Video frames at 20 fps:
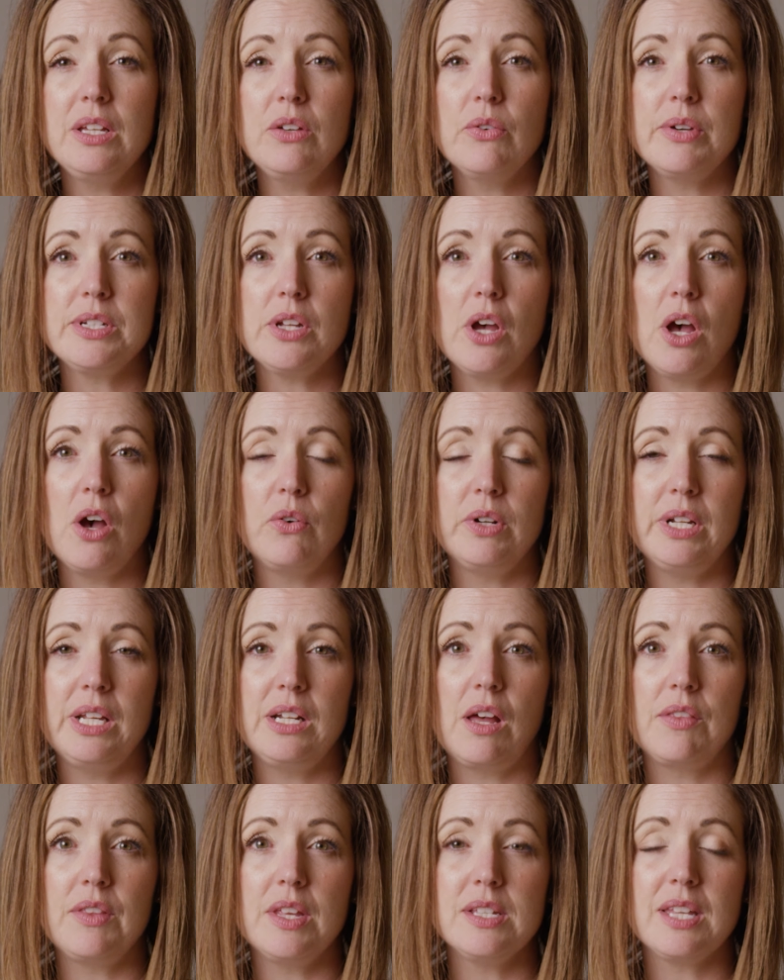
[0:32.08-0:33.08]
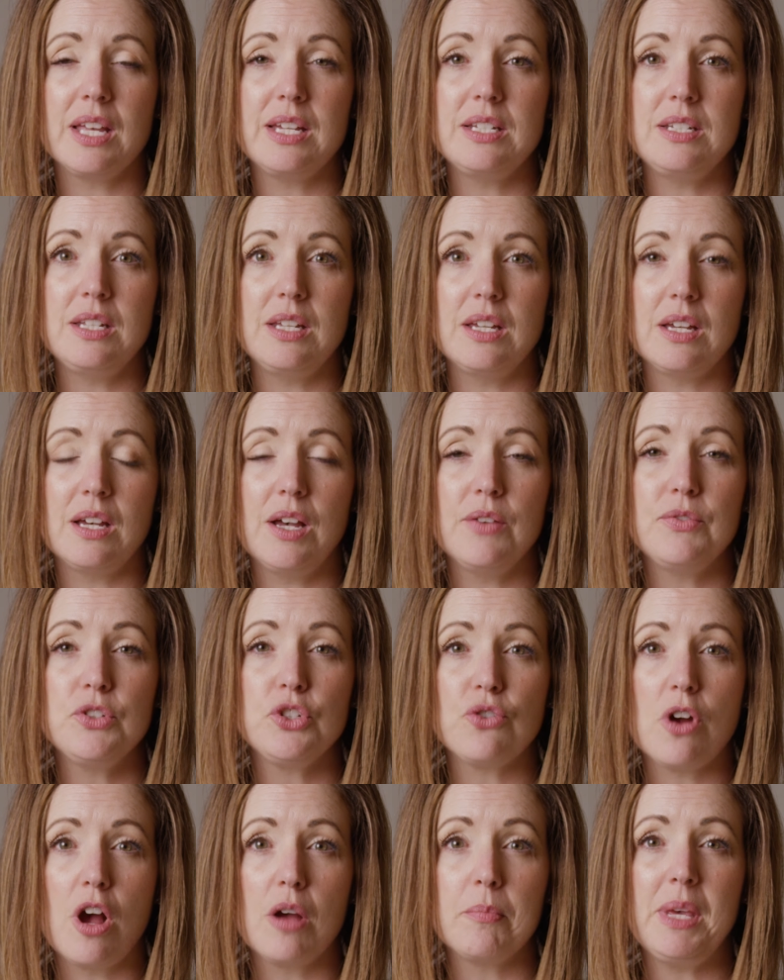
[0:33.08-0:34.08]
going to hone in on this idea of
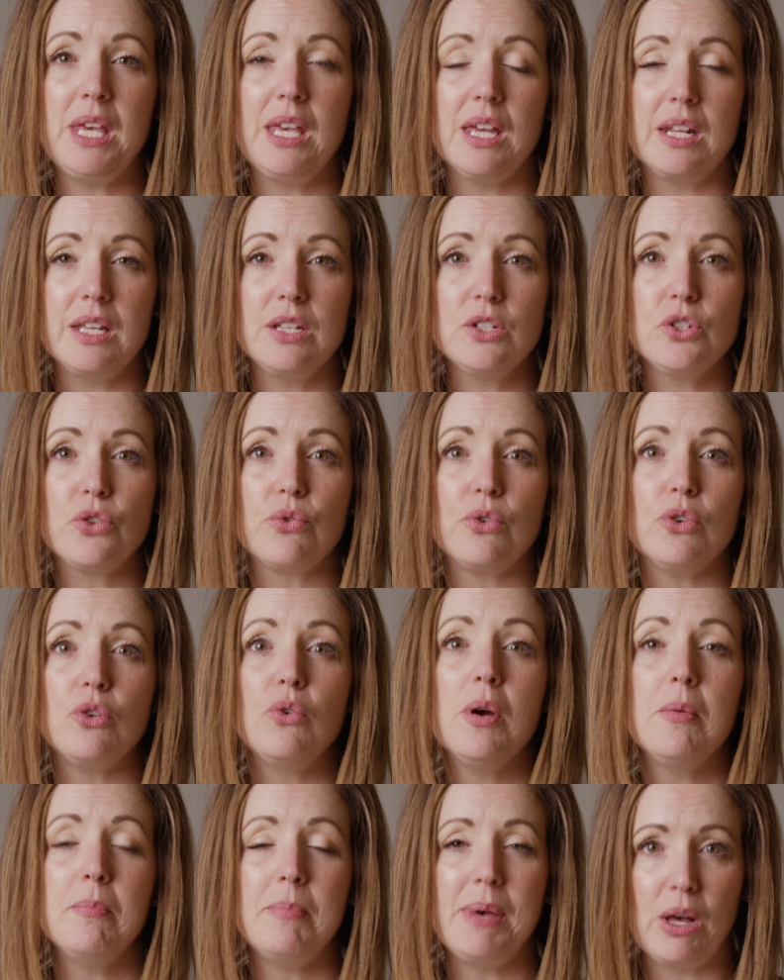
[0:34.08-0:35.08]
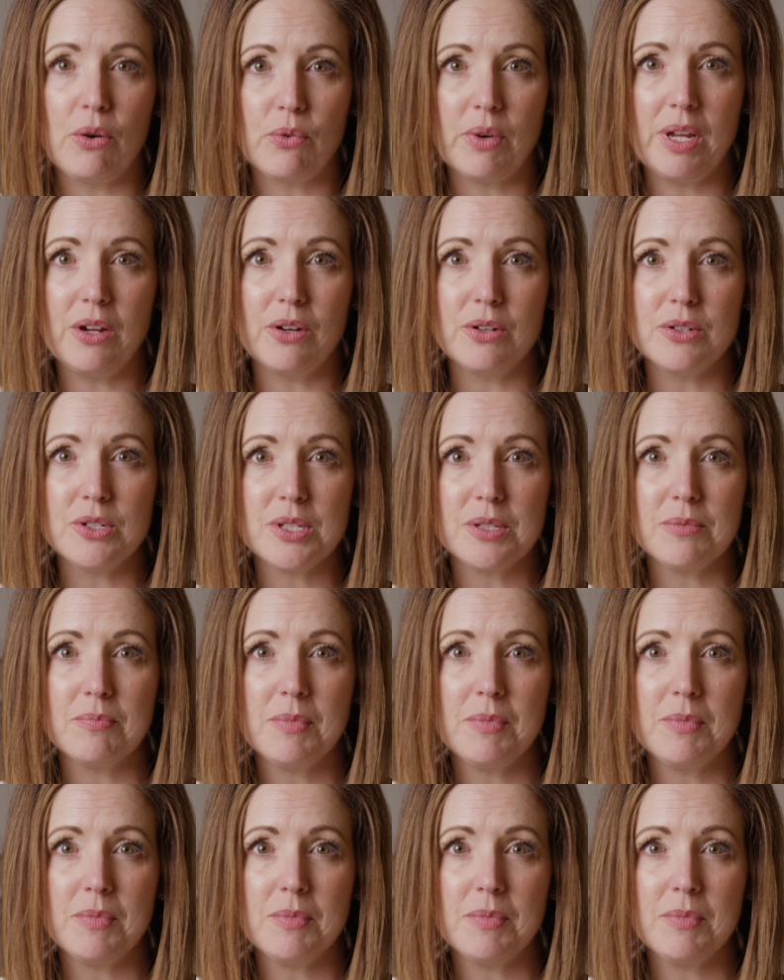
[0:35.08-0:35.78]
strong beginnings through bell ringers.